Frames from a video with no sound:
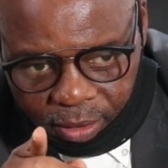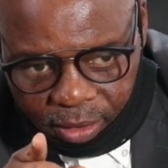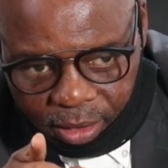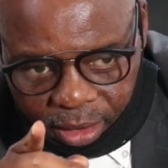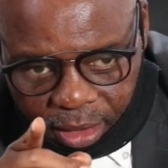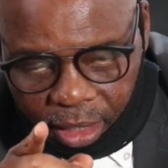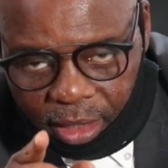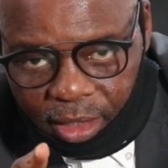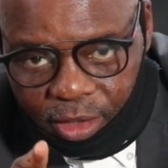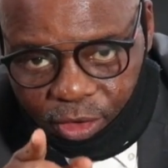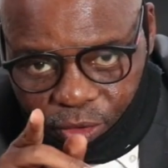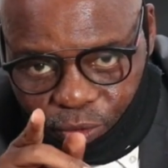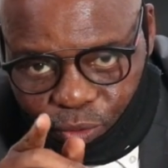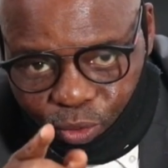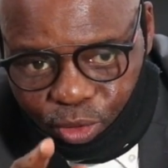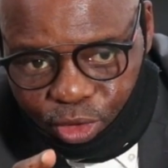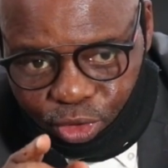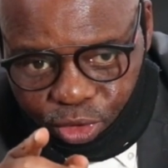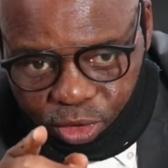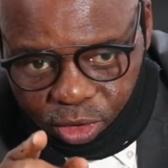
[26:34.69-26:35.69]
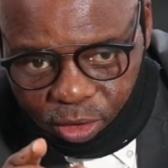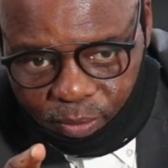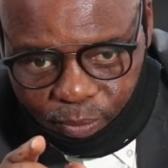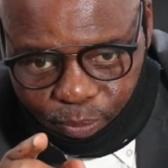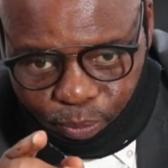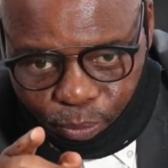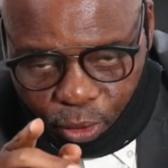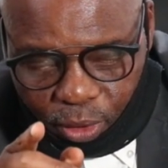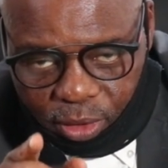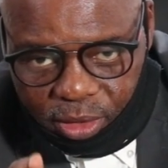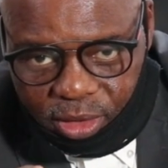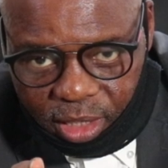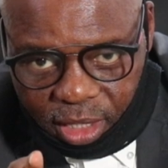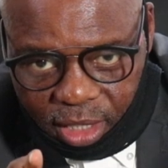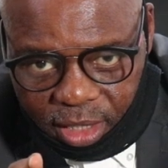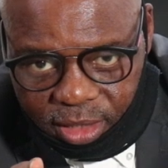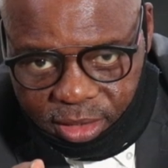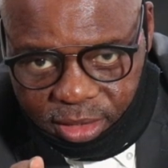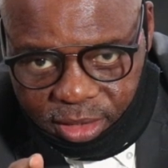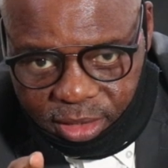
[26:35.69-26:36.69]
Nugget of Wisdom
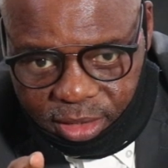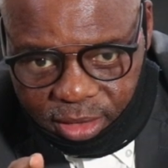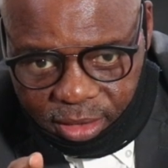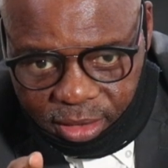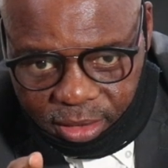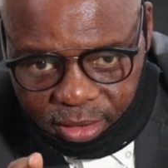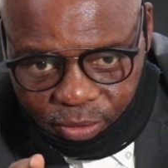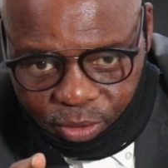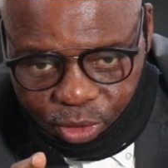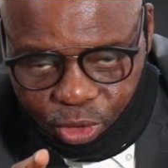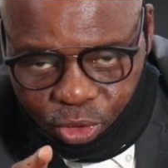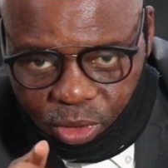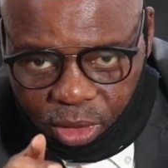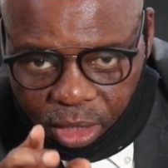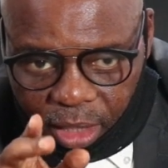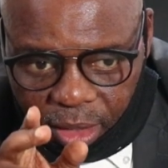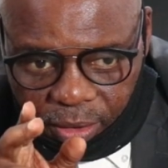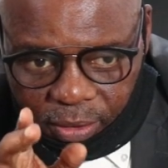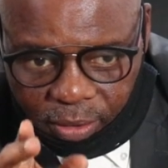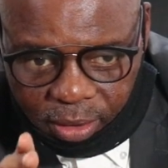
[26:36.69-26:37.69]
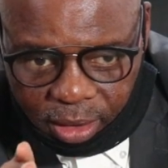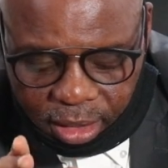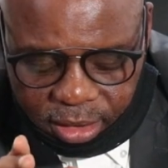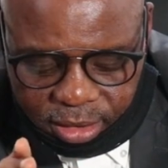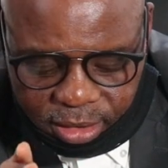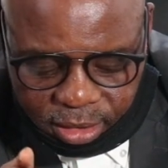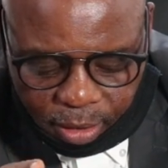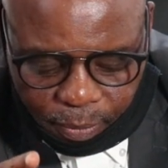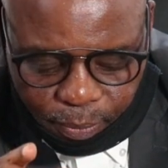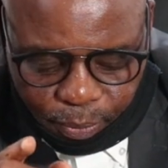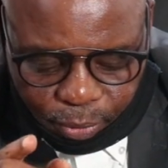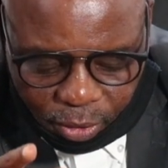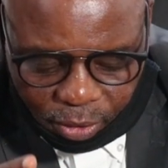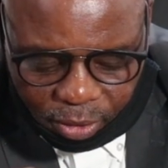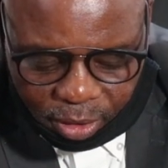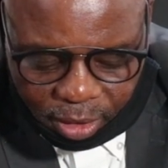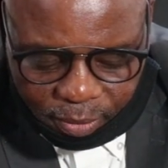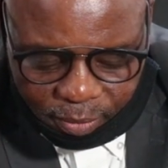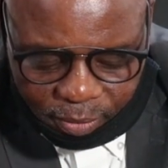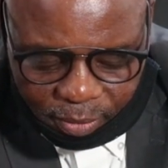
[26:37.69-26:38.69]
podcast, which you can look at, a
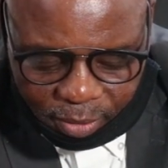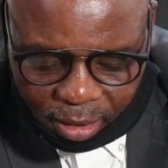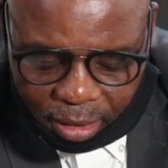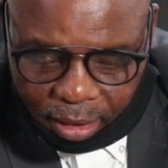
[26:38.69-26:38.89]
program.